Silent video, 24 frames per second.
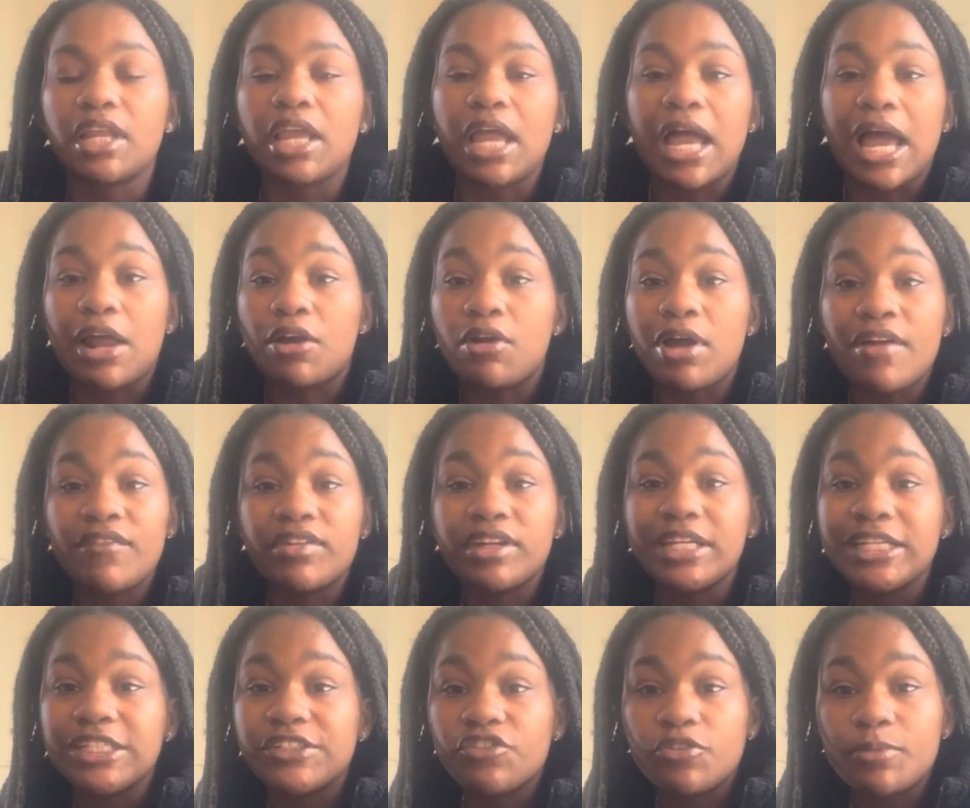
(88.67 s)
I don't have a
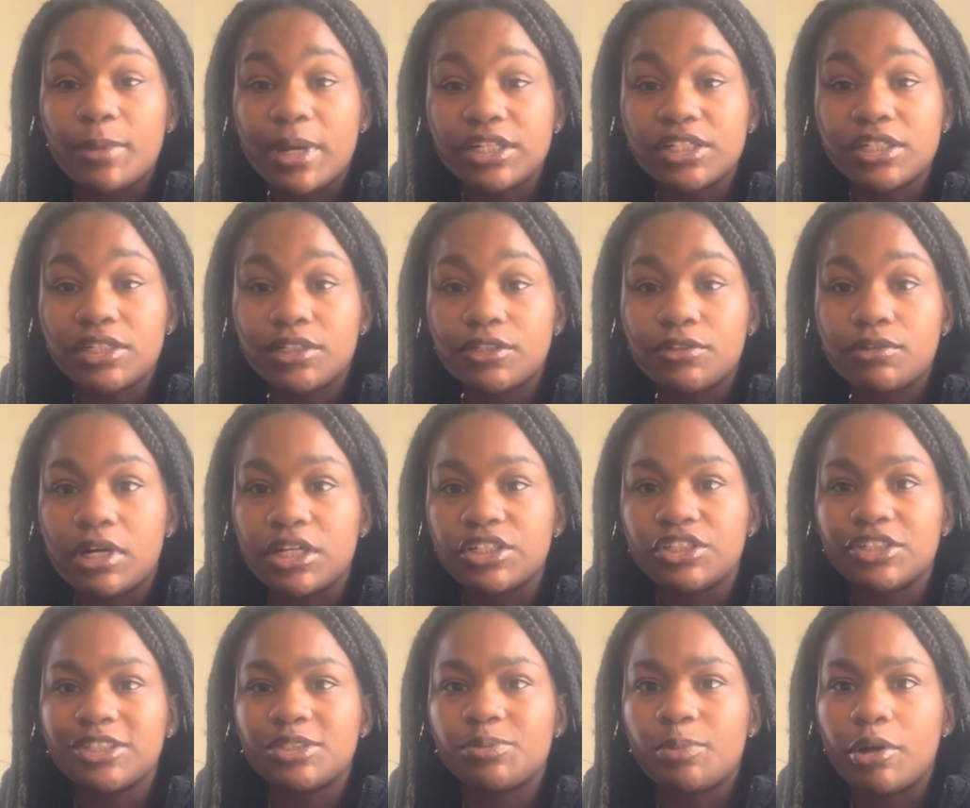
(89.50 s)
niche for my channel. I
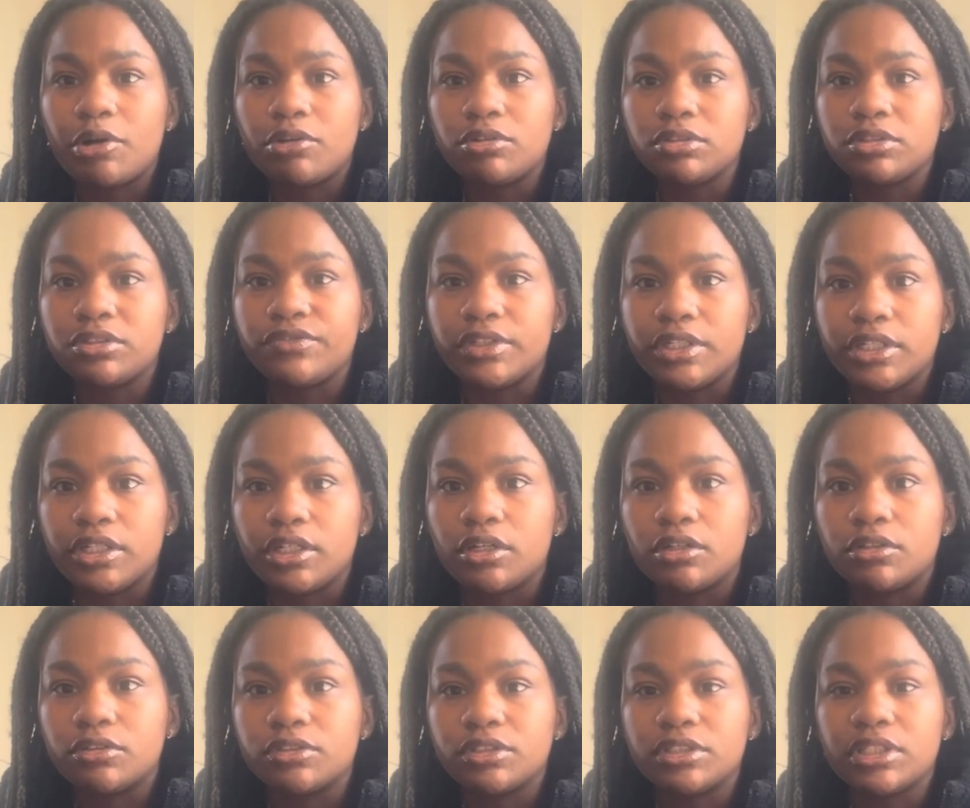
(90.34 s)
just post
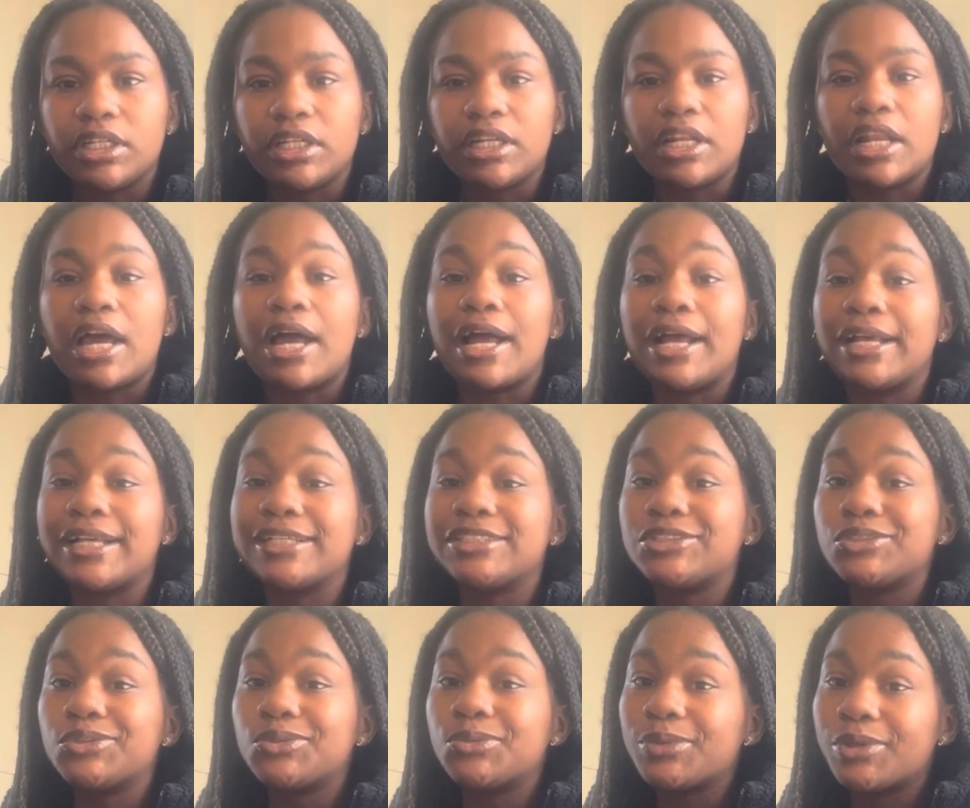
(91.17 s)
videos, and I
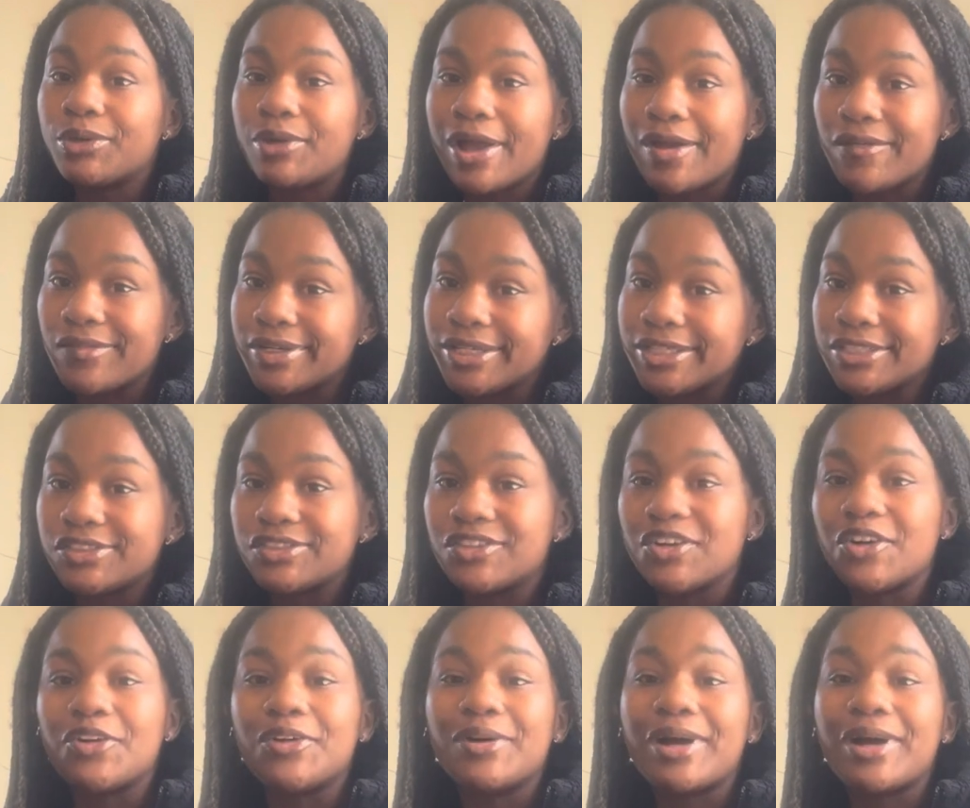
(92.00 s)
soon will have a niche though.